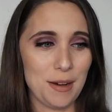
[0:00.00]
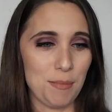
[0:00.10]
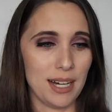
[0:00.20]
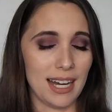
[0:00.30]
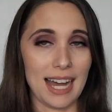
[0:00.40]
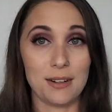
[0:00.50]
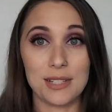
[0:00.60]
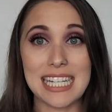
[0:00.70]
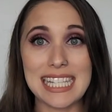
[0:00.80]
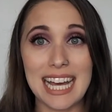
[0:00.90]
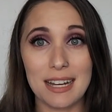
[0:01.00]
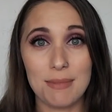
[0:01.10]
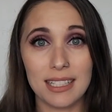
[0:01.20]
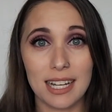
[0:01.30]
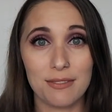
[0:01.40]
But I don't need that in
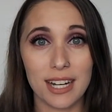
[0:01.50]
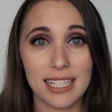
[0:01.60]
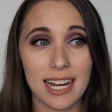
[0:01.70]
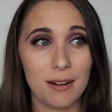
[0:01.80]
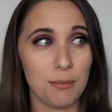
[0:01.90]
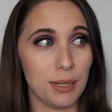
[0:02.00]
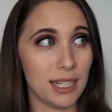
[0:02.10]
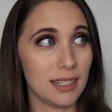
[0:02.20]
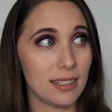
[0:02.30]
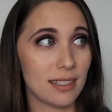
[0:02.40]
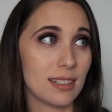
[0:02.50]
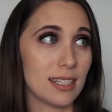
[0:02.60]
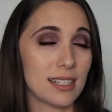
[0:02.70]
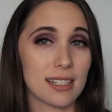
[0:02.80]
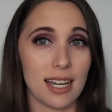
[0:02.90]
my life right now, but
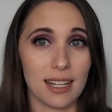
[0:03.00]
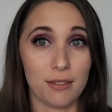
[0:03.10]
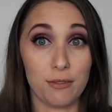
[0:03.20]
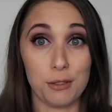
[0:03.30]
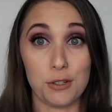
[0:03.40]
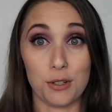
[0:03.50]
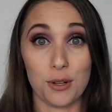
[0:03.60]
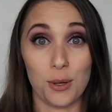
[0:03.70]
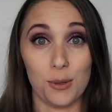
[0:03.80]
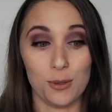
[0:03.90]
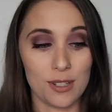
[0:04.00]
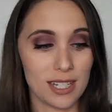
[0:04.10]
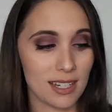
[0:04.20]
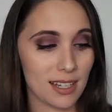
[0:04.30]
it's like future goals.